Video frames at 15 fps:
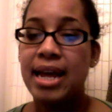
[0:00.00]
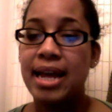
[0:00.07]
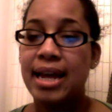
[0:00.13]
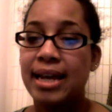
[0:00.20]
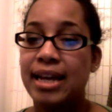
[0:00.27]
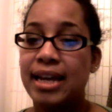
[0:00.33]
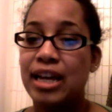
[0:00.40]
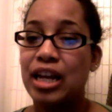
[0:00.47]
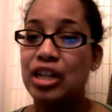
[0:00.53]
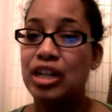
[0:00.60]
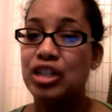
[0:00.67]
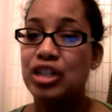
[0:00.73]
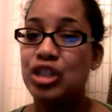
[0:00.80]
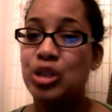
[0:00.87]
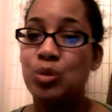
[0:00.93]
and
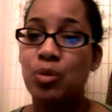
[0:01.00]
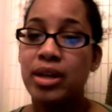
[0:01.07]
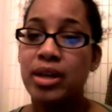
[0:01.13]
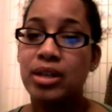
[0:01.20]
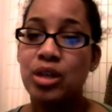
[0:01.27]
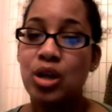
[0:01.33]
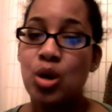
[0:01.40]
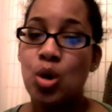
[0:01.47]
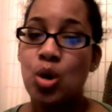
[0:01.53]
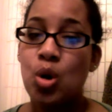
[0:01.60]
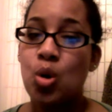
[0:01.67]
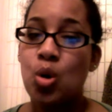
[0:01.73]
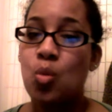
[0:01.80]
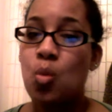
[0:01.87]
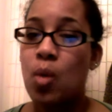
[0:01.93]
she went
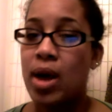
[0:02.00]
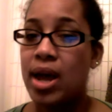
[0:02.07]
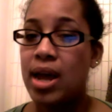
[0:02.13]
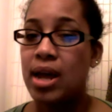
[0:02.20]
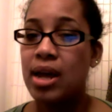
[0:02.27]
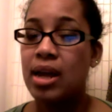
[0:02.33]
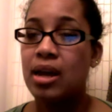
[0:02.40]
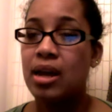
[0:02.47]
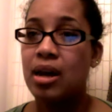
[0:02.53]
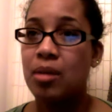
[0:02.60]
way